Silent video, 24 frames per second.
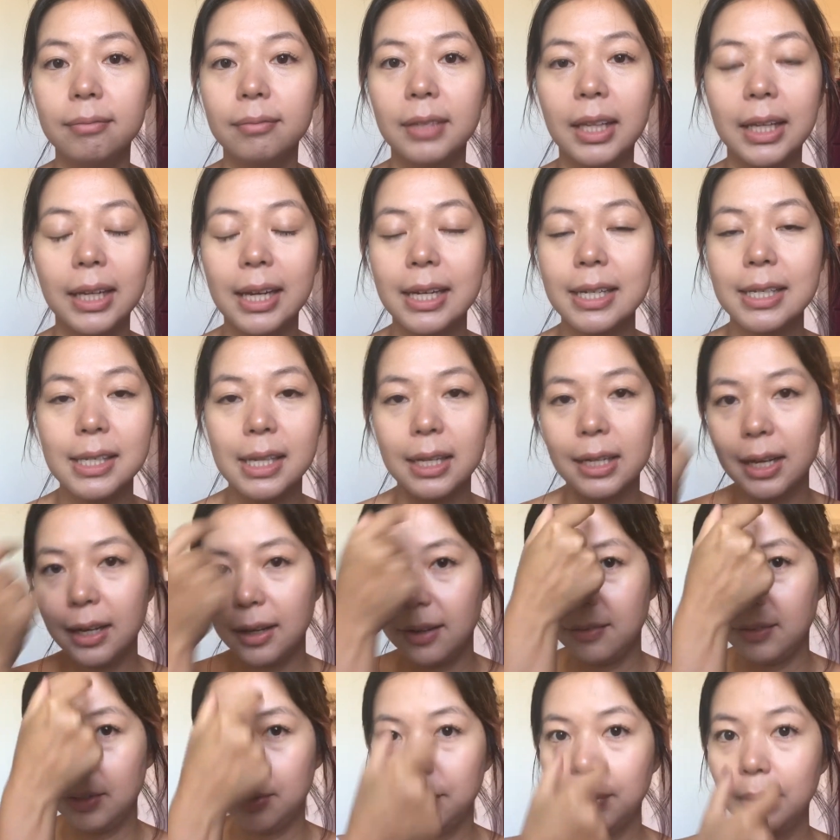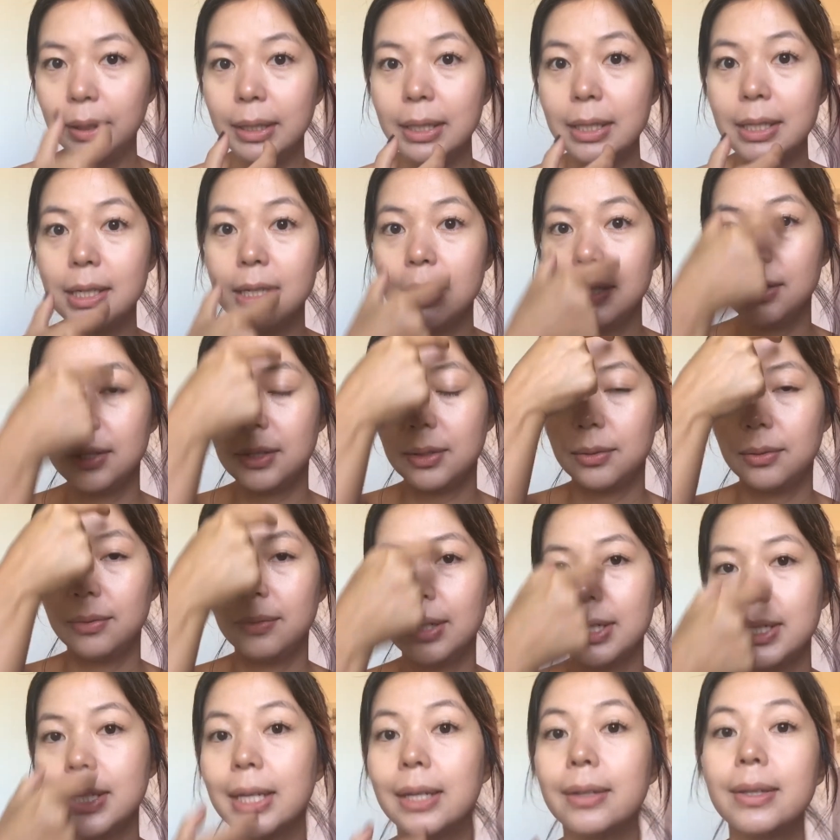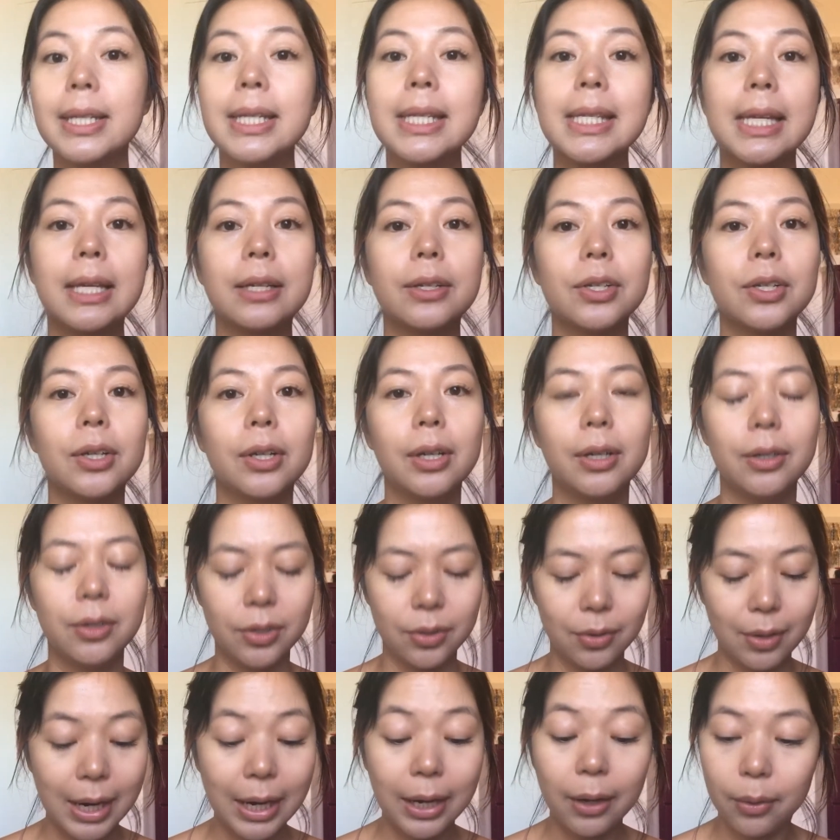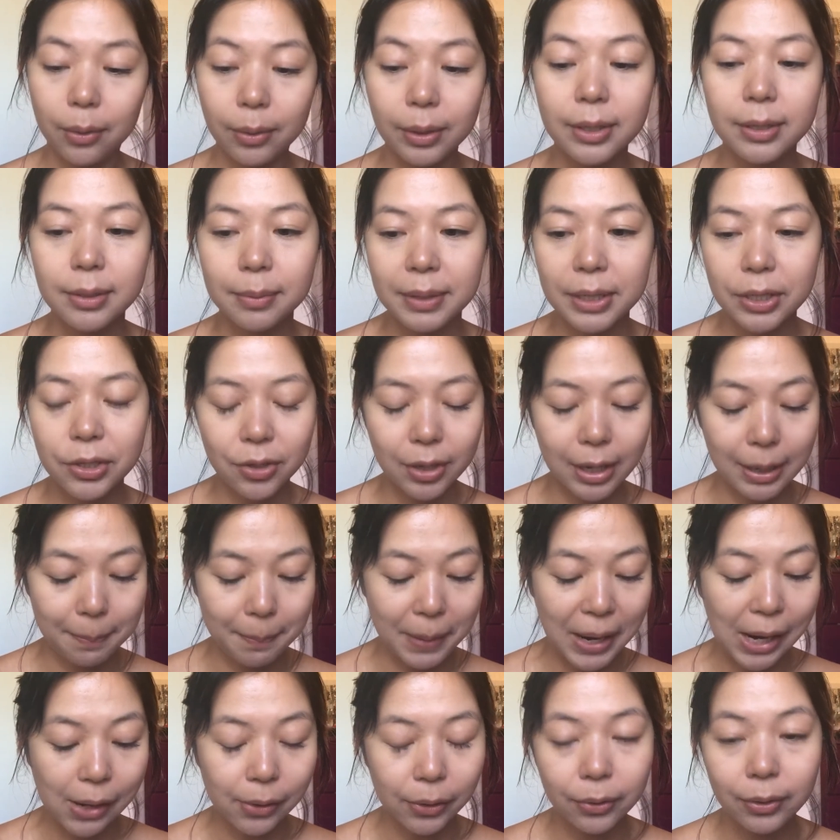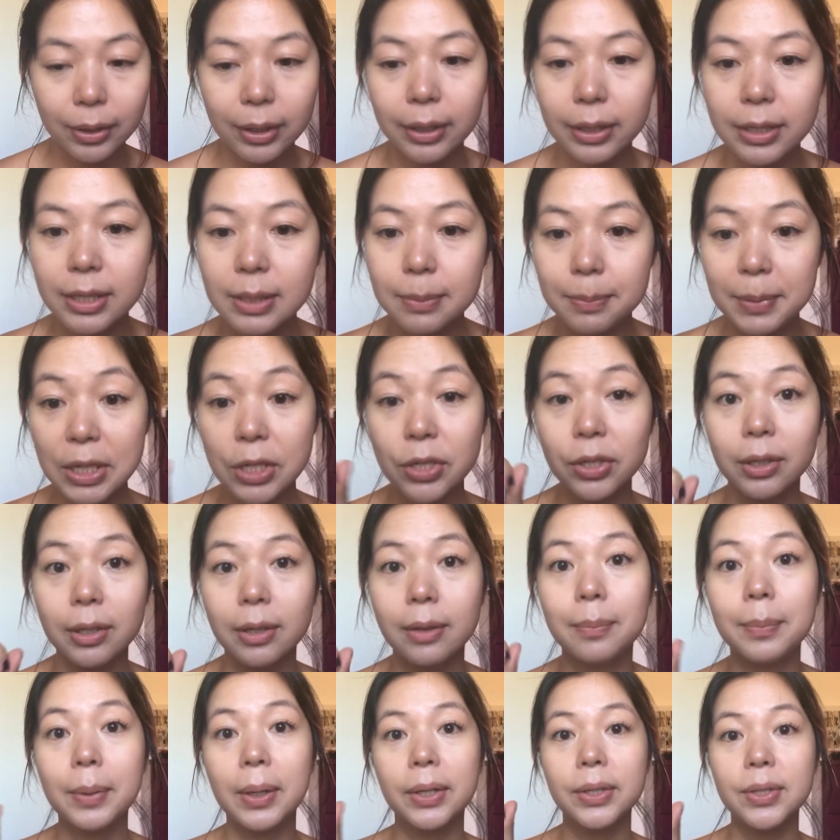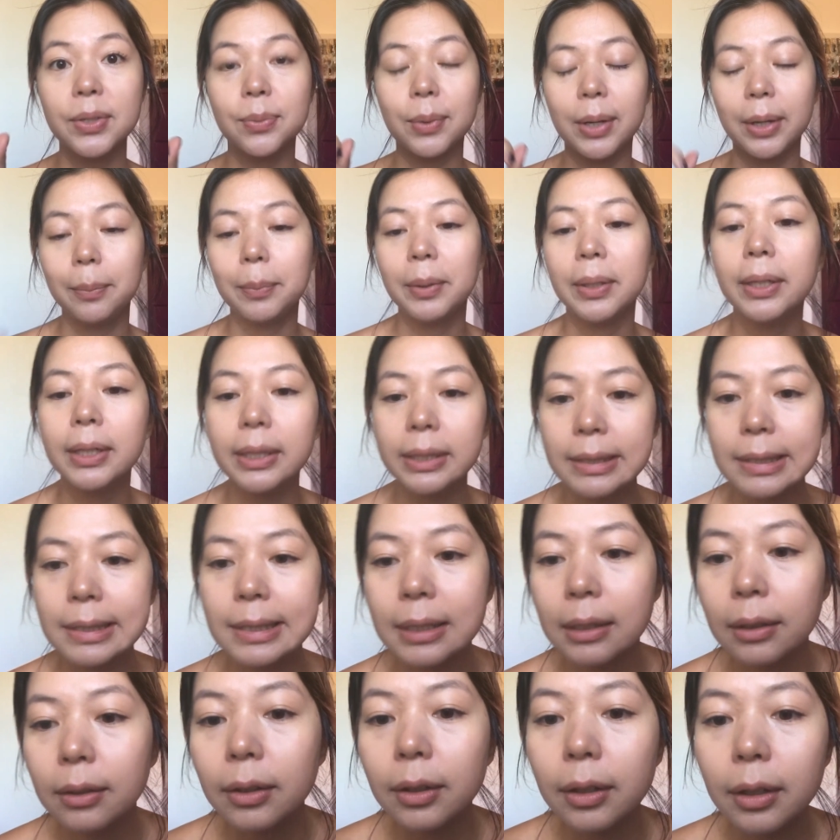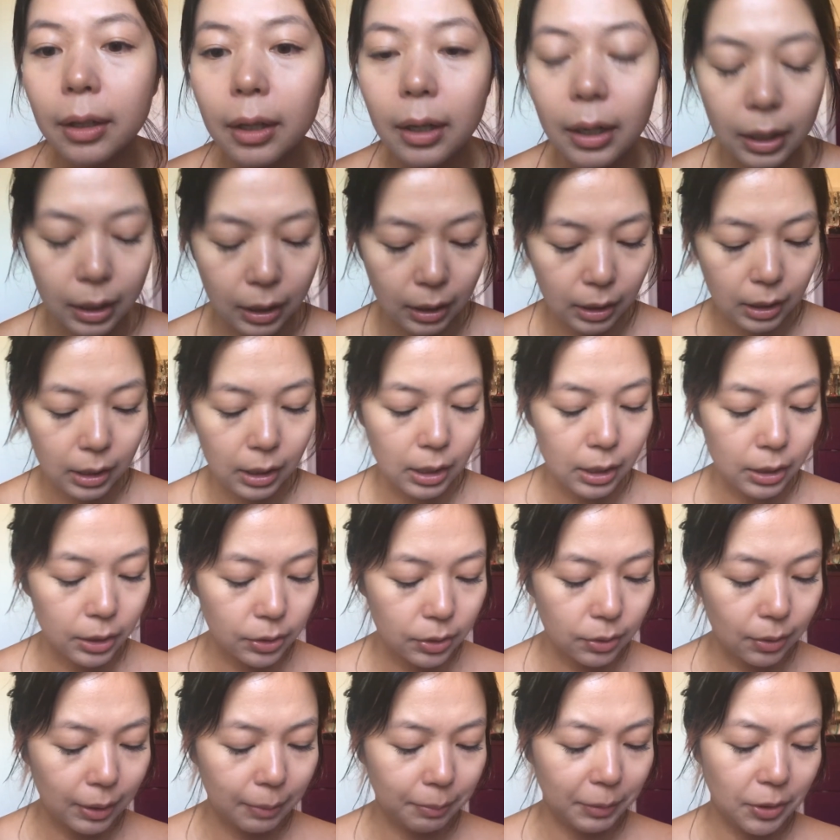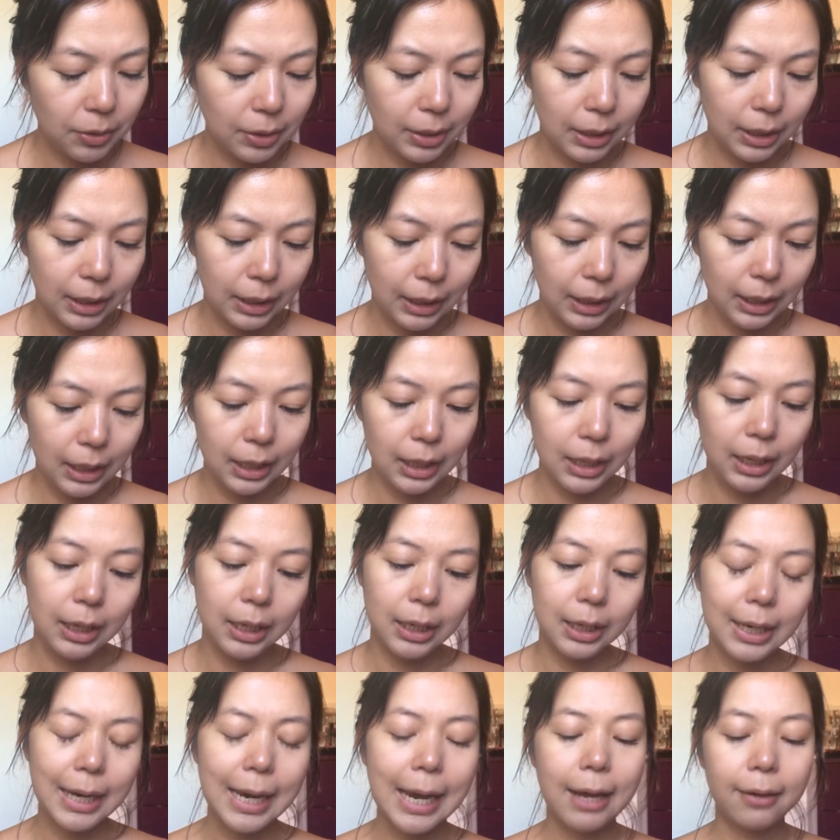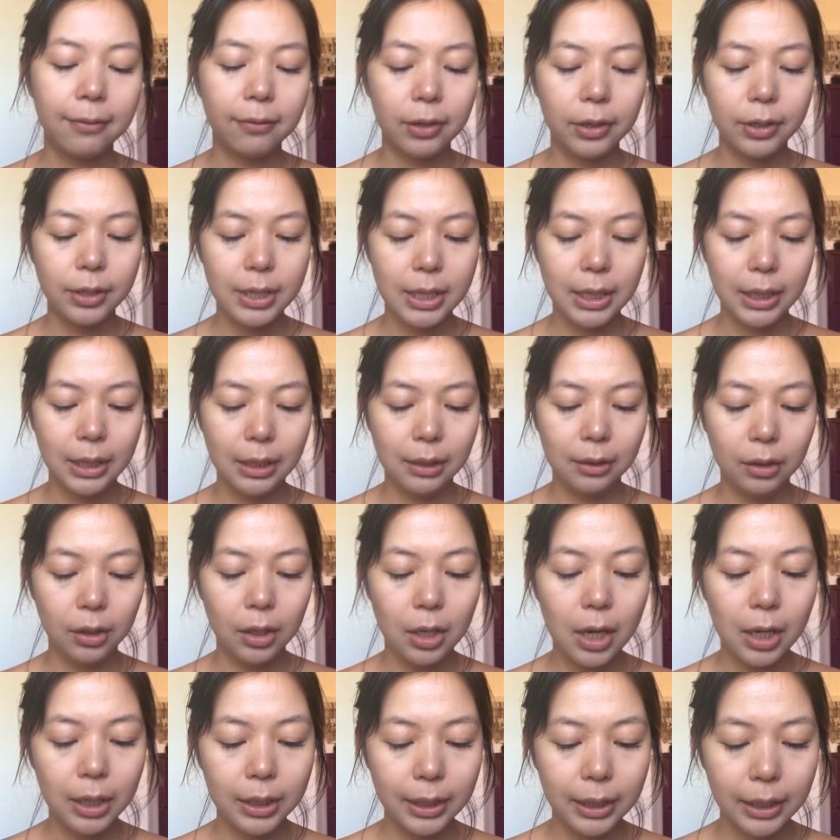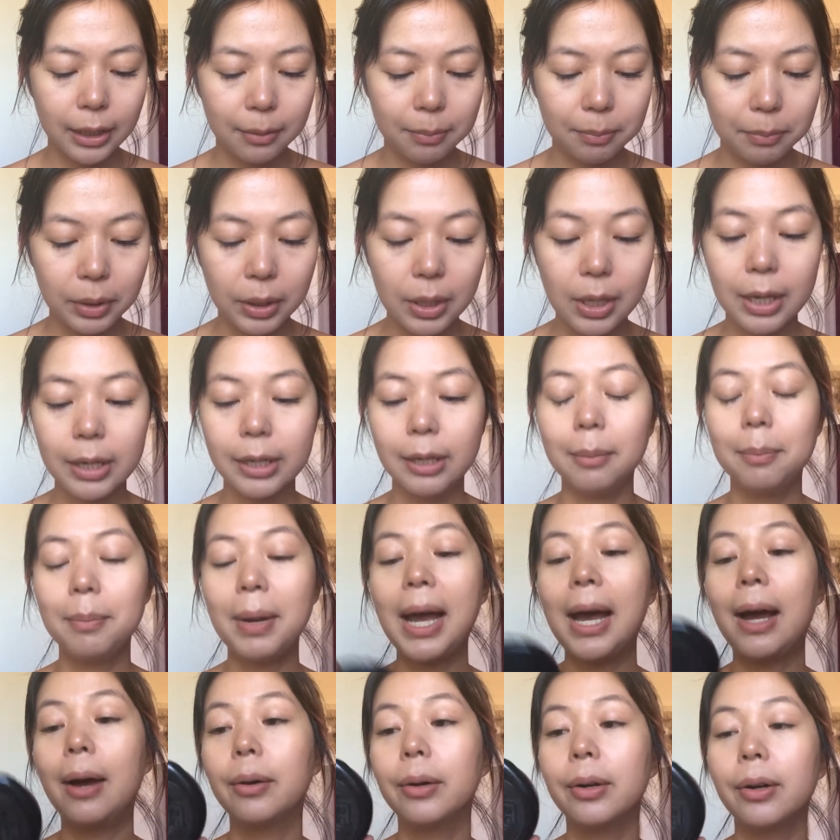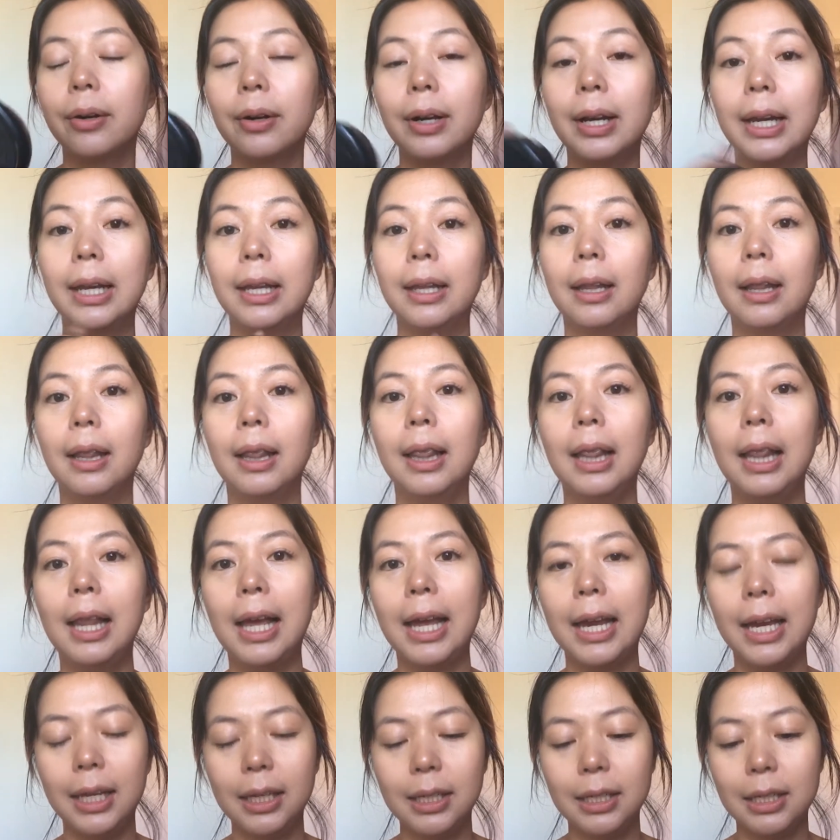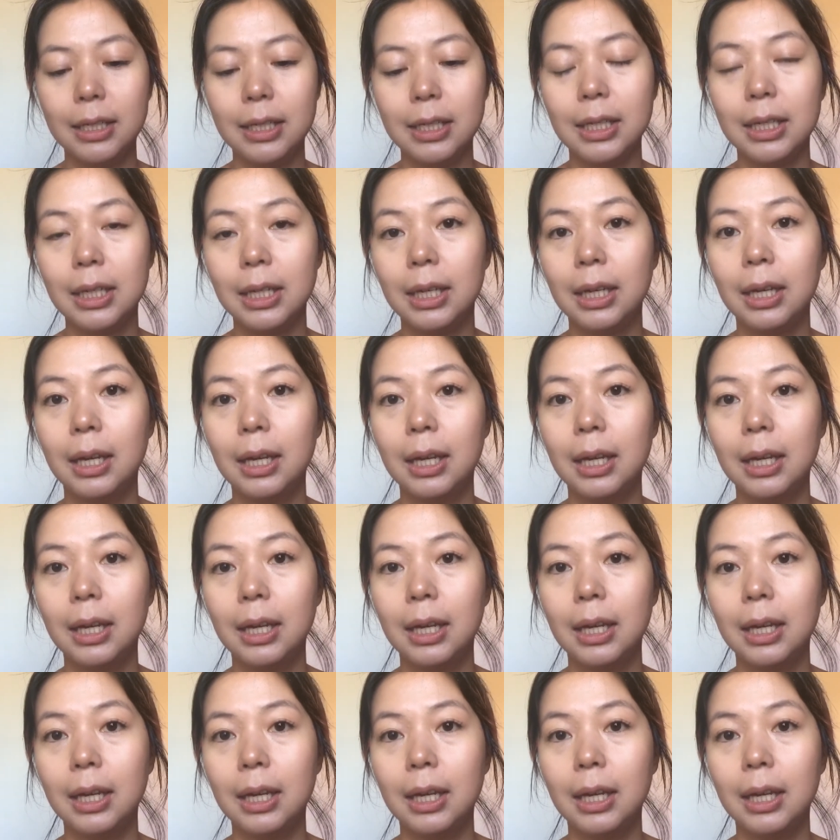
like I said, I have an oily T-zone right down the center here, so I always make sure I powder it, especially the parts where I put concealer. So I'm using the Kat Von D Lock-It Blotting Powder in Light,